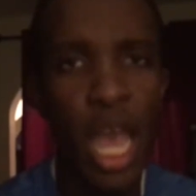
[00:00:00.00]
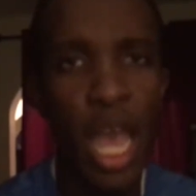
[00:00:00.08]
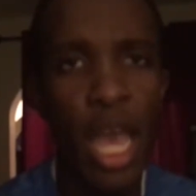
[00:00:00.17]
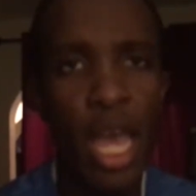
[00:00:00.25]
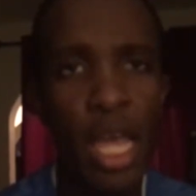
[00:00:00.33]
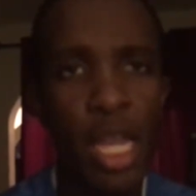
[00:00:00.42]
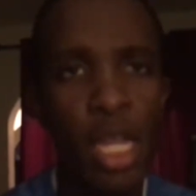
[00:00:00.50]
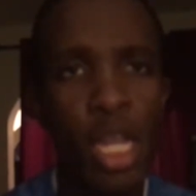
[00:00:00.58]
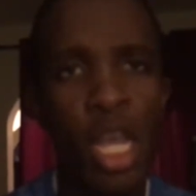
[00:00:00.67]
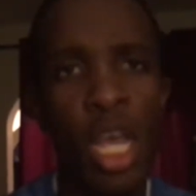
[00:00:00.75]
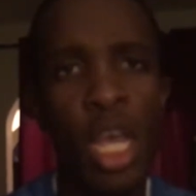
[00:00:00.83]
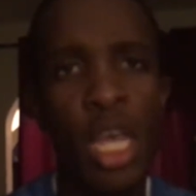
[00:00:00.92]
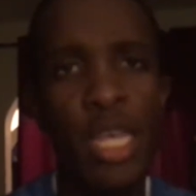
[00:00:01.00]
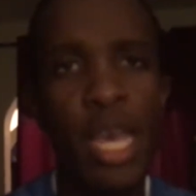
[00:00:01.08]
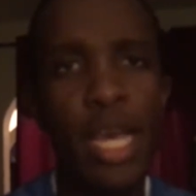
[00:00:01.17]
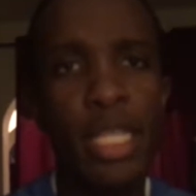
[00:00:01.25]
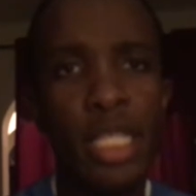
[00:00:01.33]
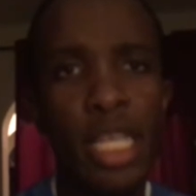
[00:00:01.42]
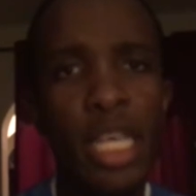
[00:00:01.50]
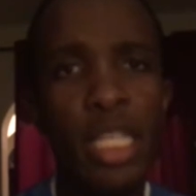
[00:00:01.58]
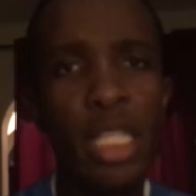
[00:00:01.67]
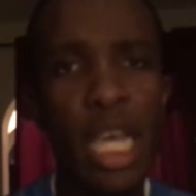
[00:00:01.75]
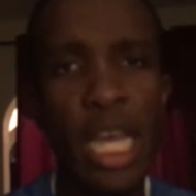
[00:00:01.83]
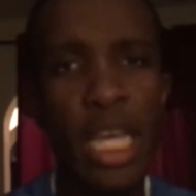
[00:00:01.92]
and yes, he
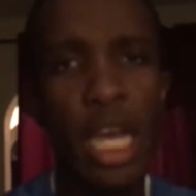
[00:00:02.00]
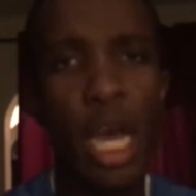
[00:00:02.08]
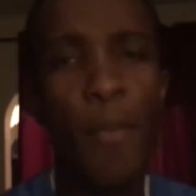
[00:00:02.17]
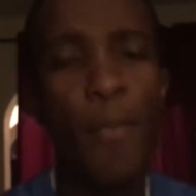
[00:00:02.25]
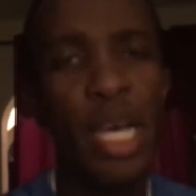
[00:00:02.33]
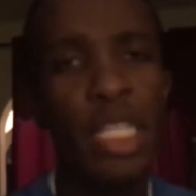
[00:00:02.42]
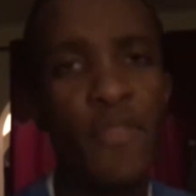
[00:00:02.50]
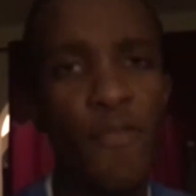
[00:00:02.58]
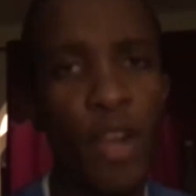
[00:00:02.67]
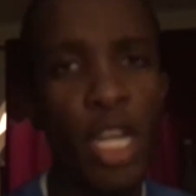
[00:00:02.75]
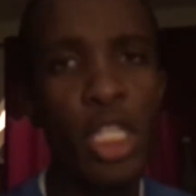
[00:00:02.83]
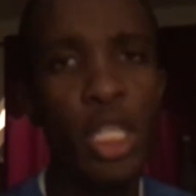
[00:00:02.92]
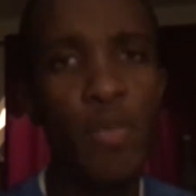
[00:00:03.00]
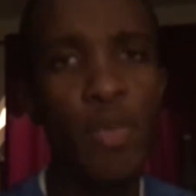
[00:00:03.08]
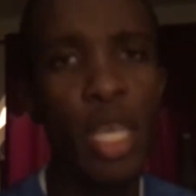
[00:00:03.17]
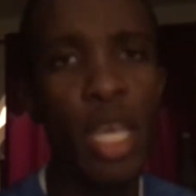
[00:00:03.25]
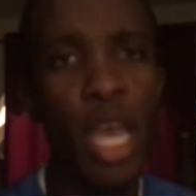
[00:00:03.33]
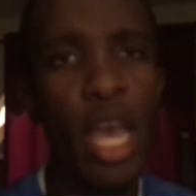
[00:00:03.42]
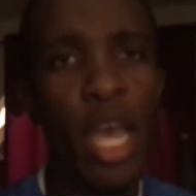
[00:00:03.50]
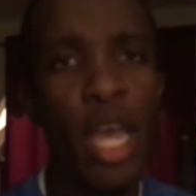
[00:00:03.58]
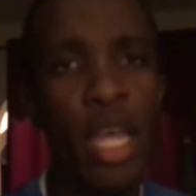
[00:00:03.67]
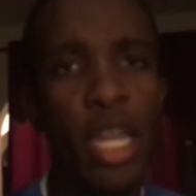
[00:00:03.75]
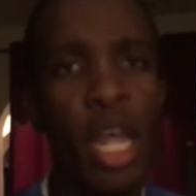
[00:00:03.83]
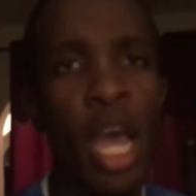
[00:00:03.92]
is like a best friend to me,
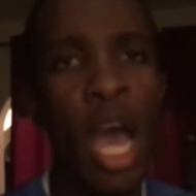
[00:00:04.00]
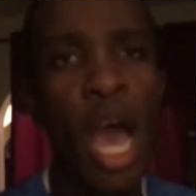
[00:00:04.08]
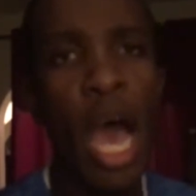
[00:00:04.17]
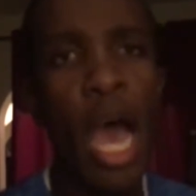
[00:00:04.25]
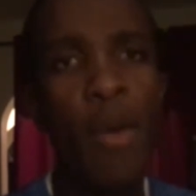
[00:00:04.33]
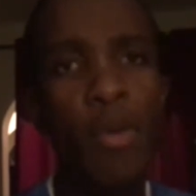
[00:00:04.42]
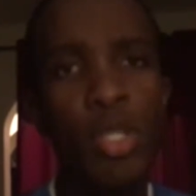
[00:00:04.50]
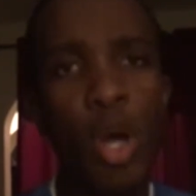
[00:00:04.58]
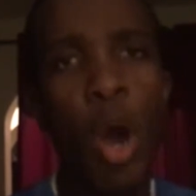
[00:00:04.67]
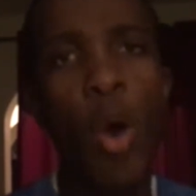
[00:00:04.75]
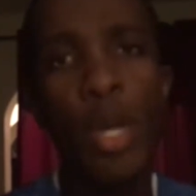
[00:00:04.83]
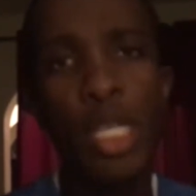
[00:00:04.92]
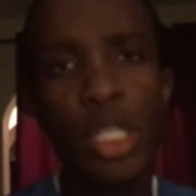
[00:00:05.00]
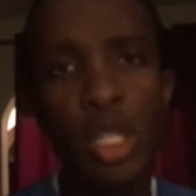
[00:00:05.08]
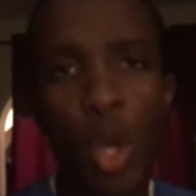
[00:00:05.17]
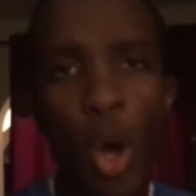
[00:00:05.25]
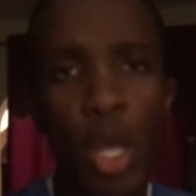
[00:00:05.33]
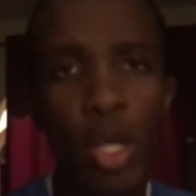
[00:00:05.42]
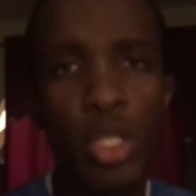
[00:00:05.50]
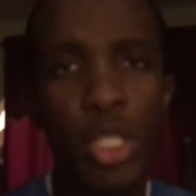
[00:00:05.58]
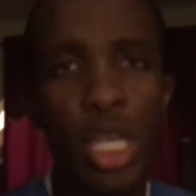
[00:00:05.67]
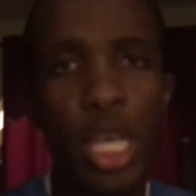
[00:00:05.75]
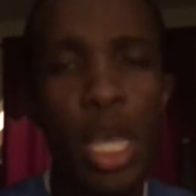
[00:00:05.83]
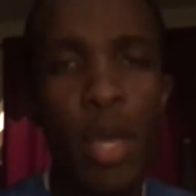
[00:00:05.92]
and I was always loyal
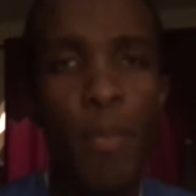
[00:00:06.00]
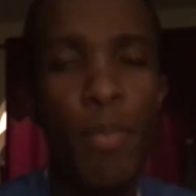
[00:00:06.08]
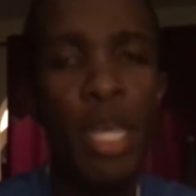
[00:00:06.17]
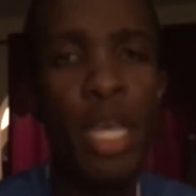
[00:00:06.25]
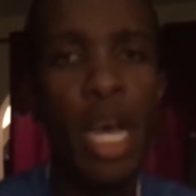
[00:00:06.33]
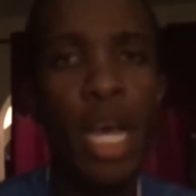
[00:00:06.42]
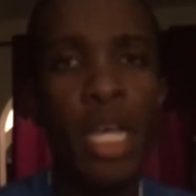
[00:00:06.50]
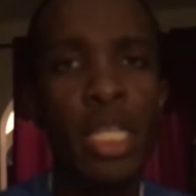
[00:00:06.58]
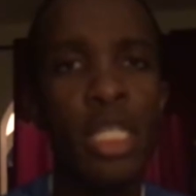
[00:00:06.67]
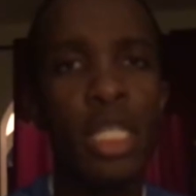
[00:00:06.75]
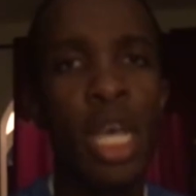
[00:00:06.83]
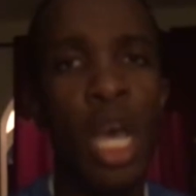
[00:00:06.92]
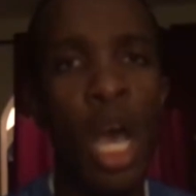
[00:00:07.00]
to him because